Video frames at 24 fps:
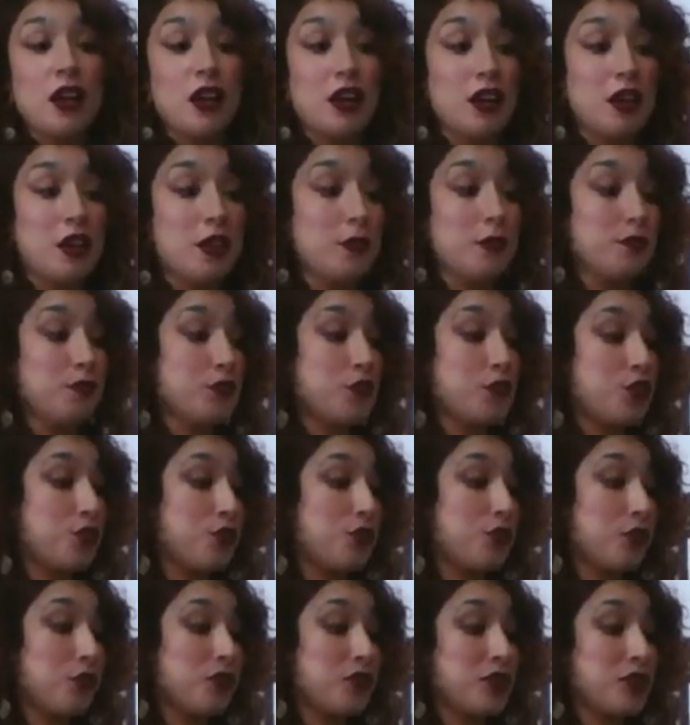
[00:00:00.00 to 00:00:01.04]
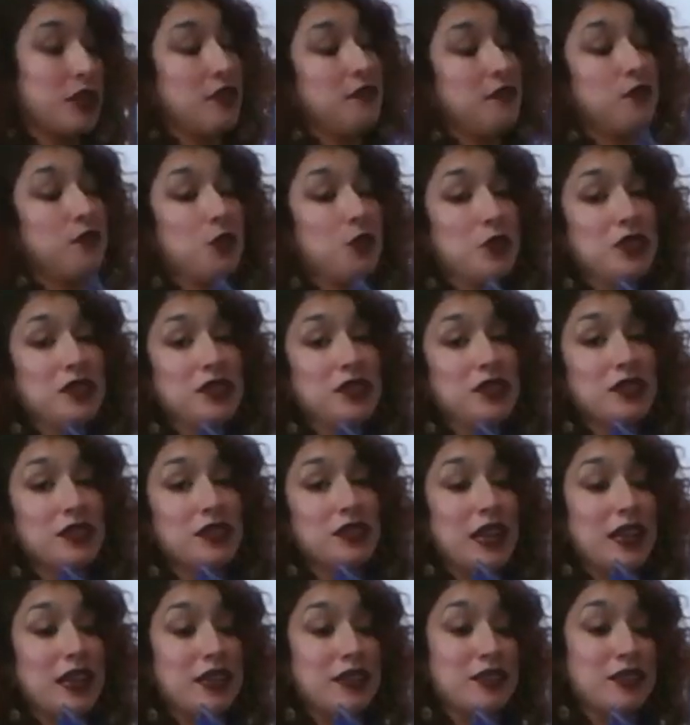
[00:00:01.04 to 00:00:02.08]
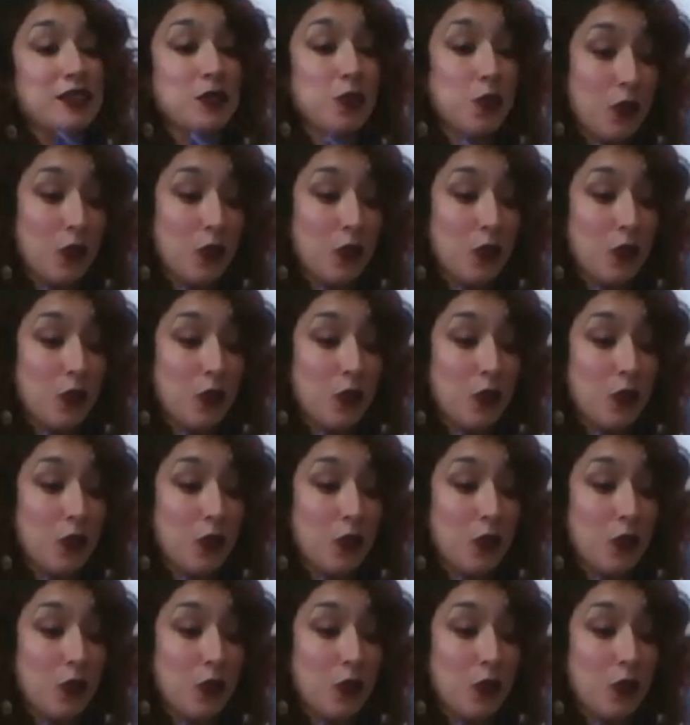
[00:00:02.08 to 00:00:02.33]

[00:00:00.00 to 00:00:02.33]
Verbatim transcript: um, to those loved ones as